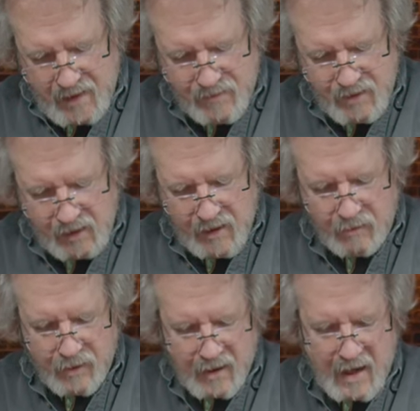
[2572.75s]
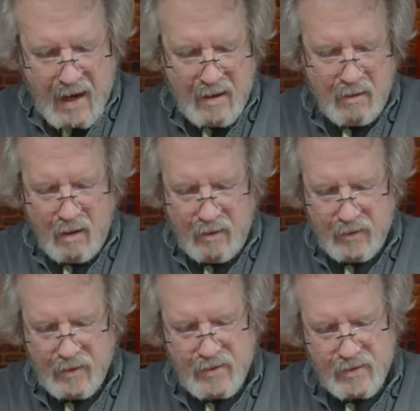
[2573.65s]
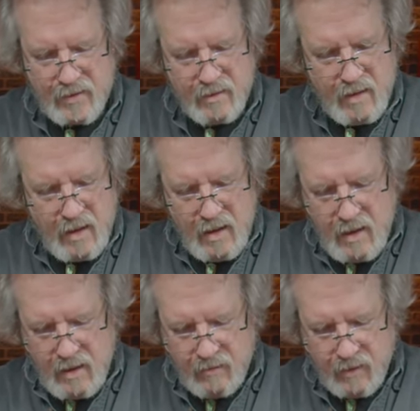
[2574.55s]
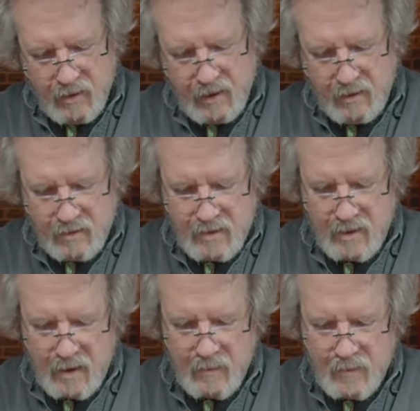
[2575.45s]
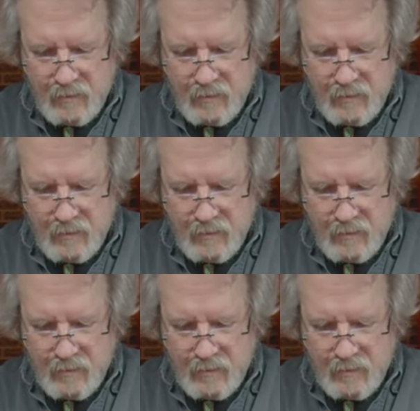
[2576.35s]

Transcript: even the little red handle on this is in really good shape.